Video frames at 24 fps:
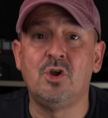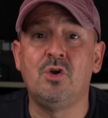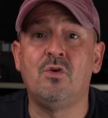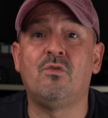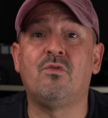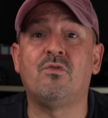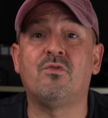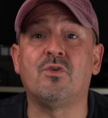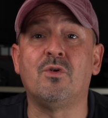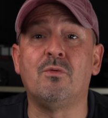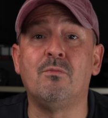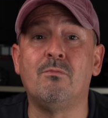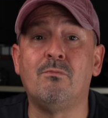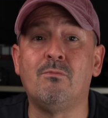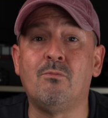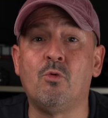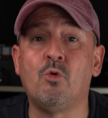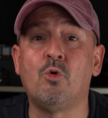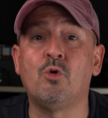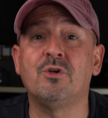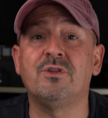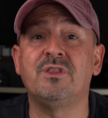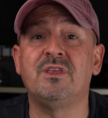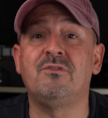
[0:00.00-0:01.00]
from
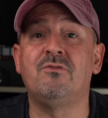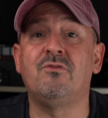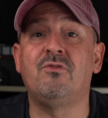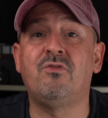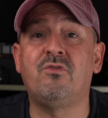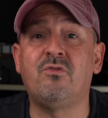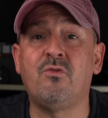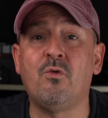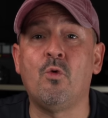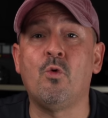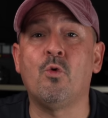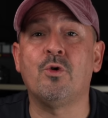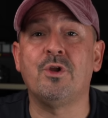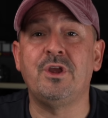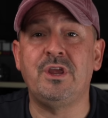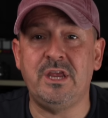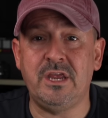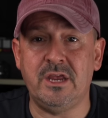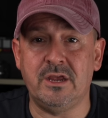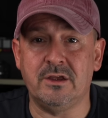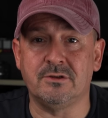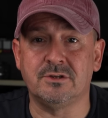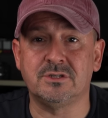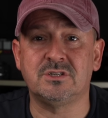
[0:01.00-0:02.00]
more than 4
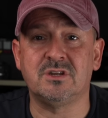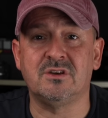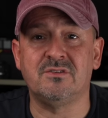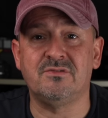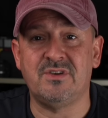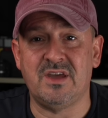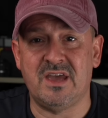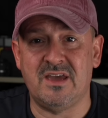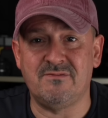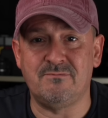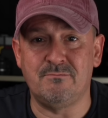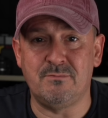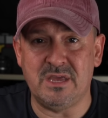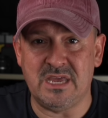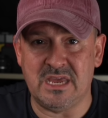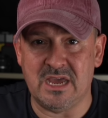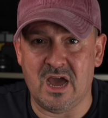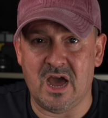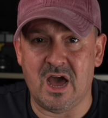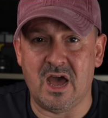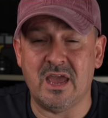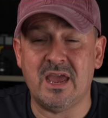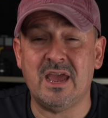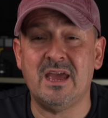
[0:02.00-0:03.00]
years of
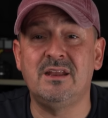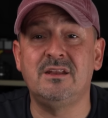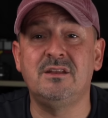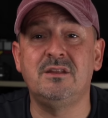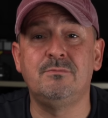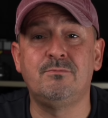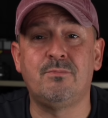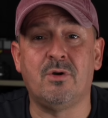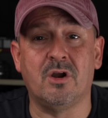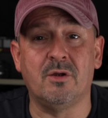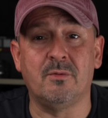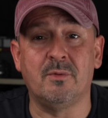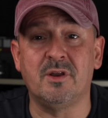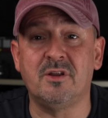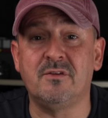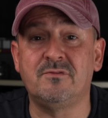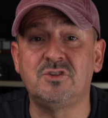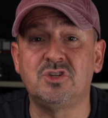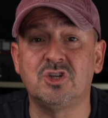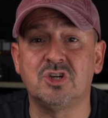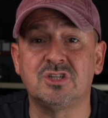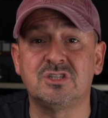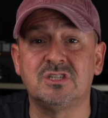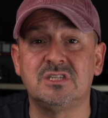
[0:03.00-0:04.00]
FBI and Department of
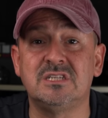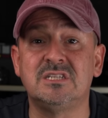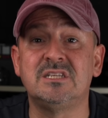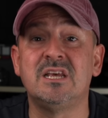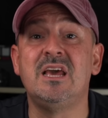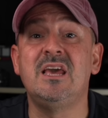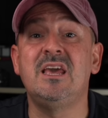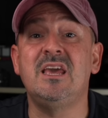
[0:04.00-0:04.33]
Justice